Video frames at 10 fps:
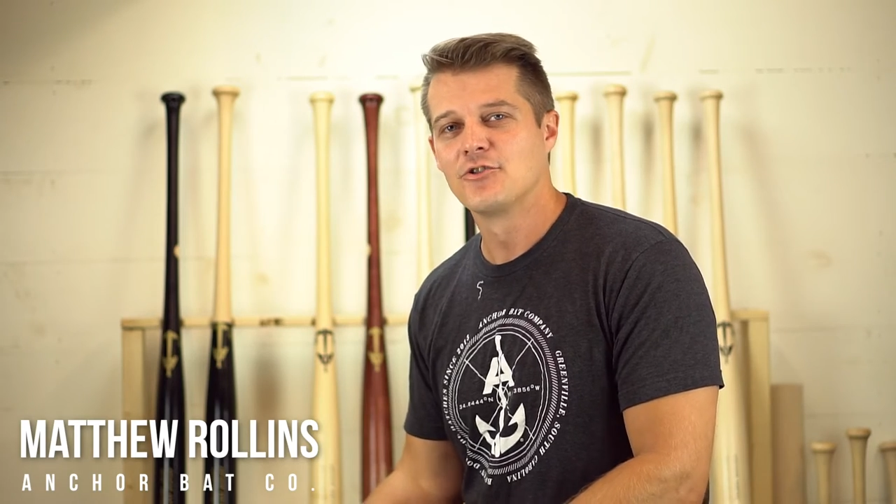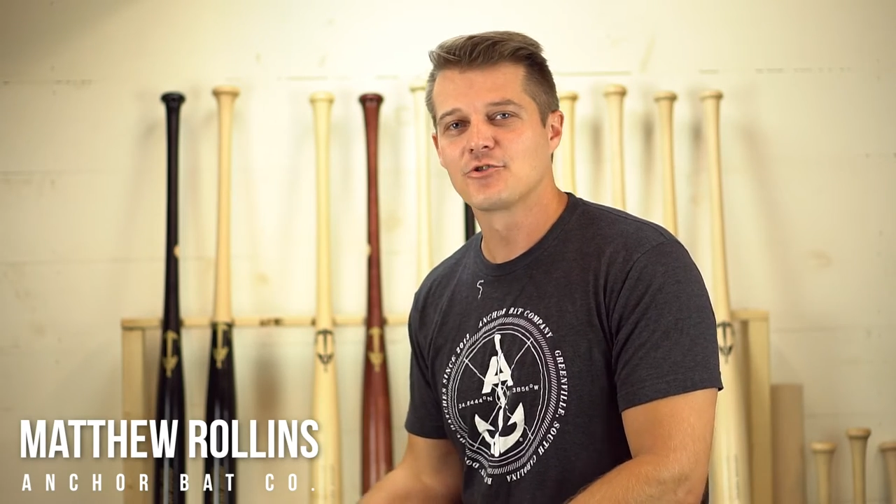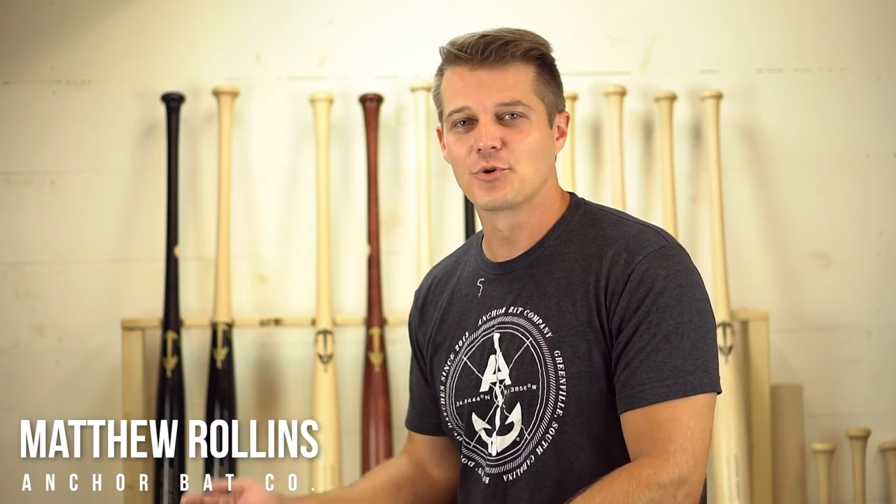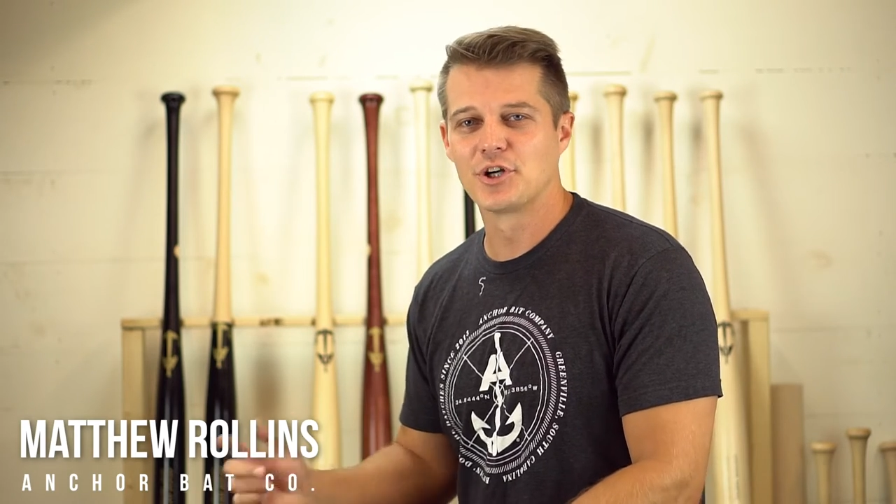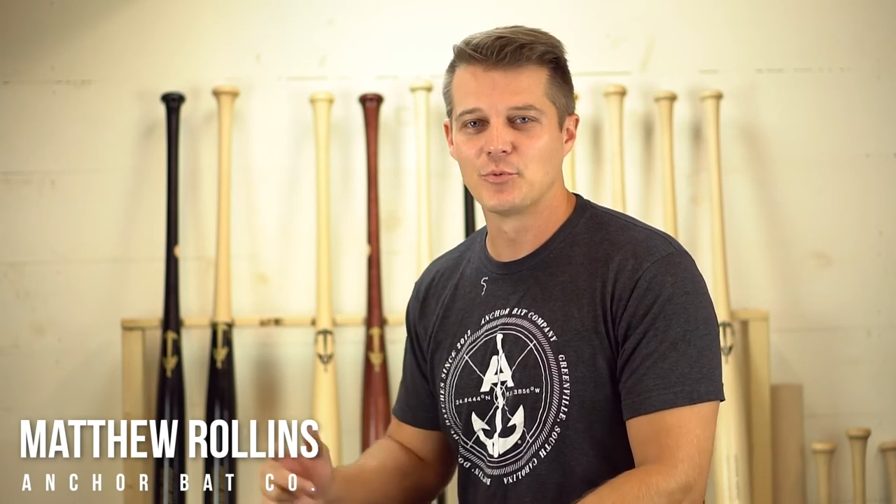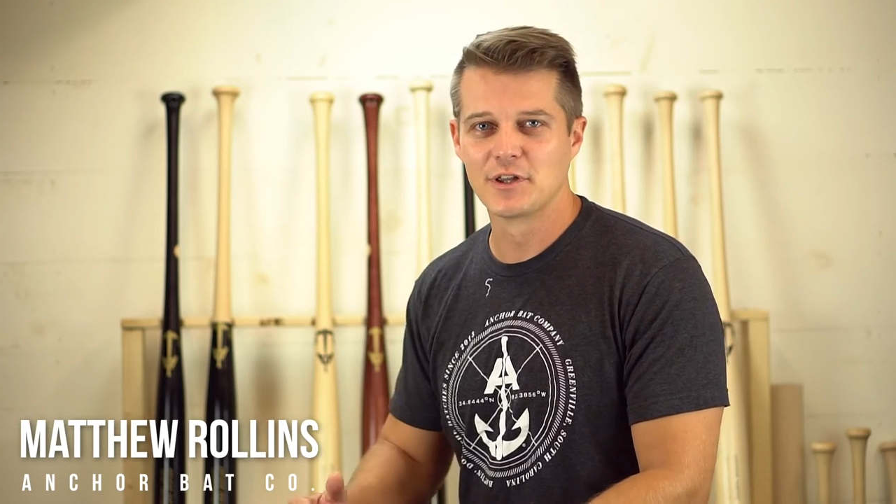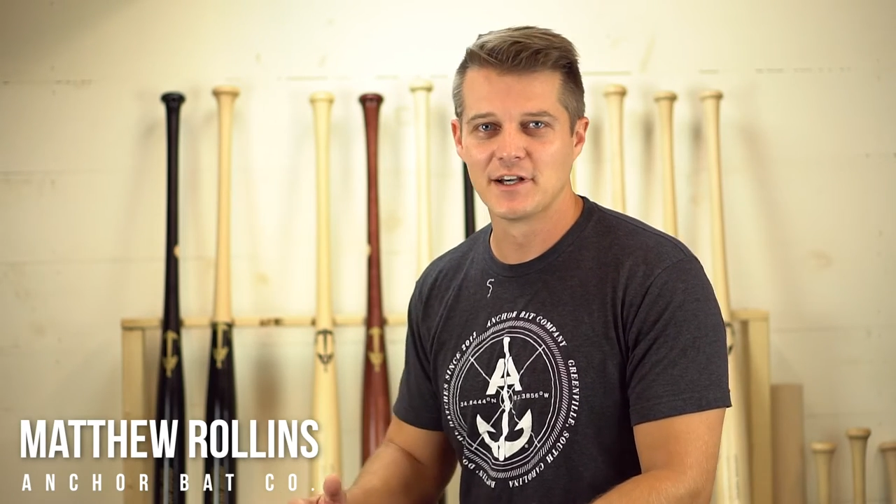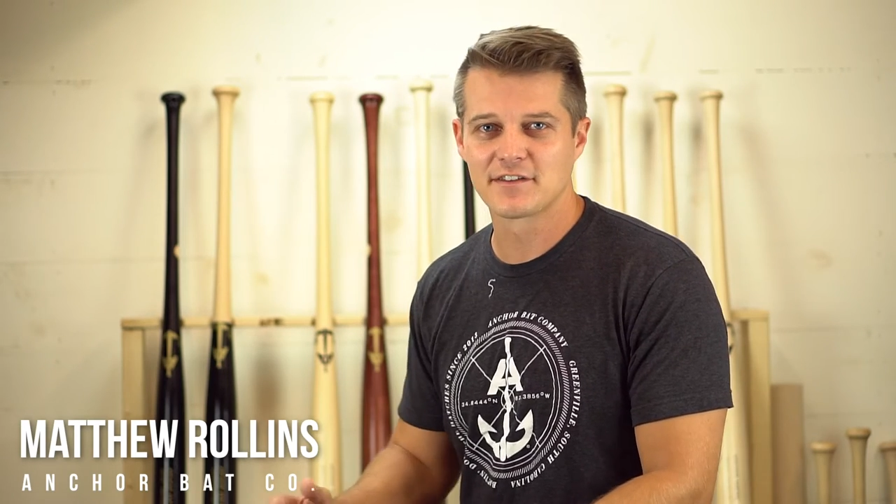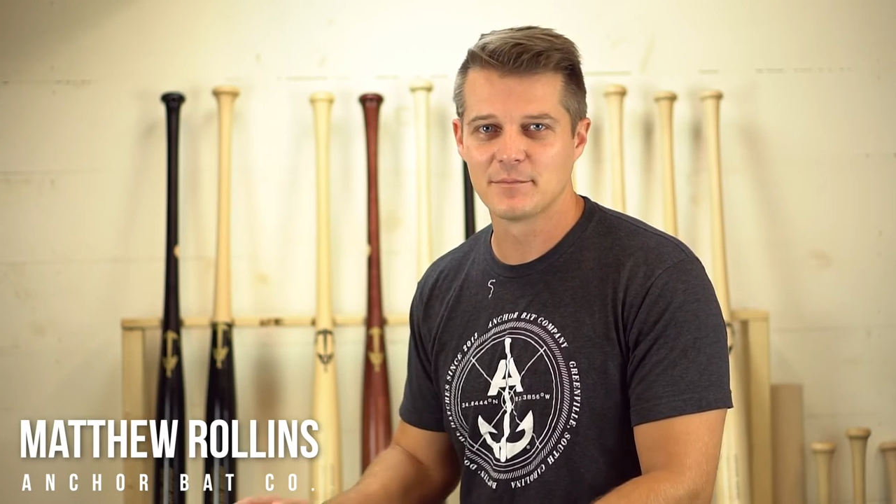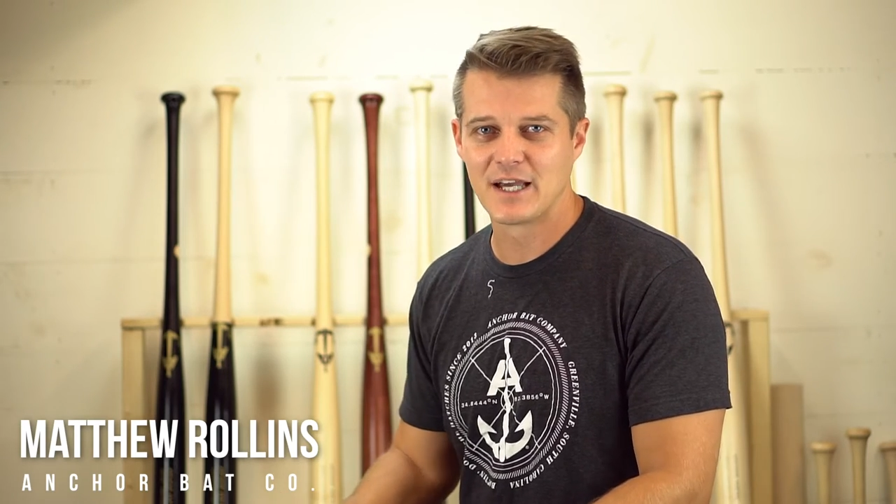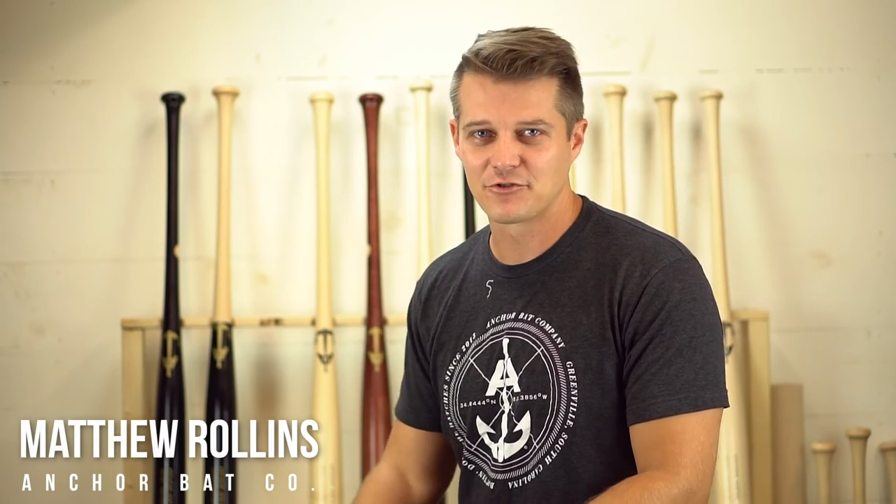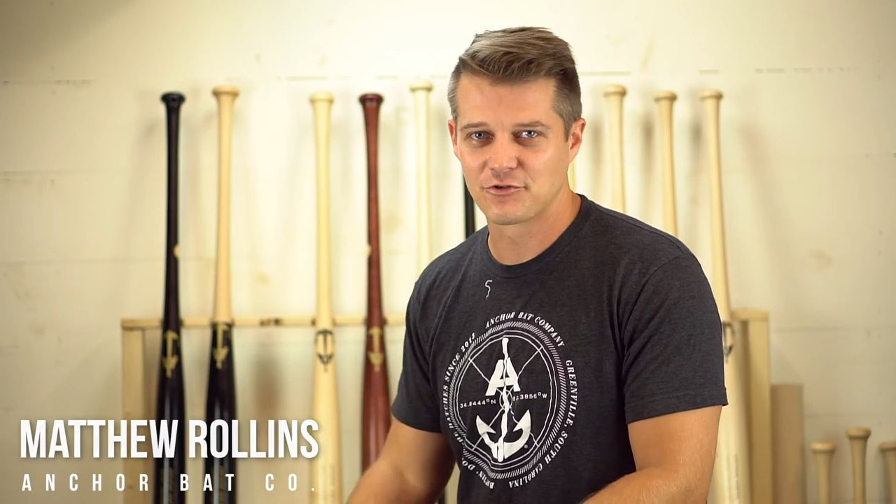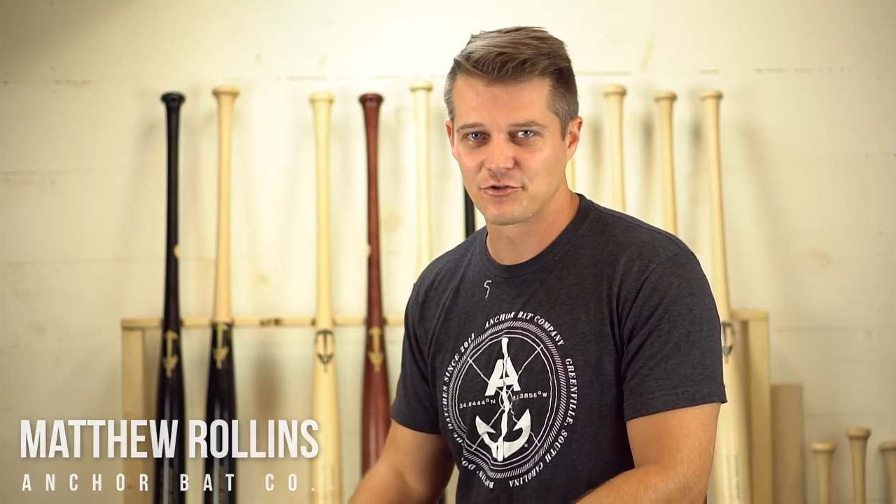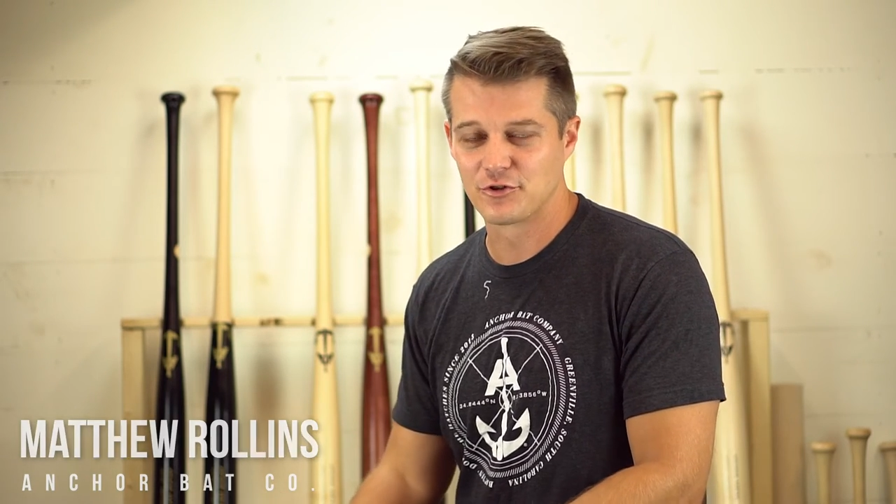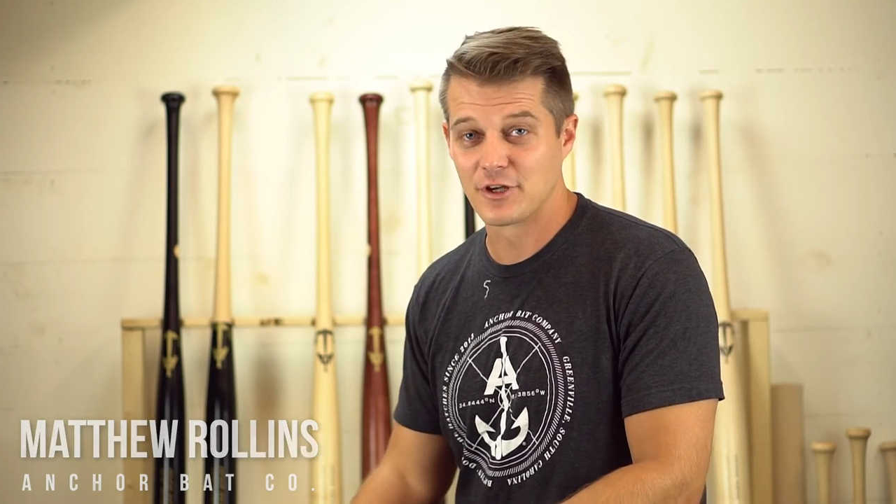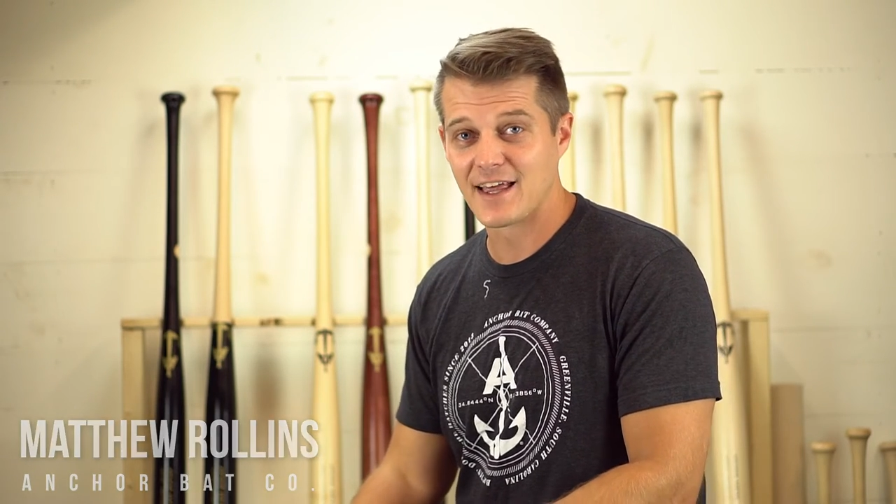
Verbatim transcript: So we're going to relay some answers to you.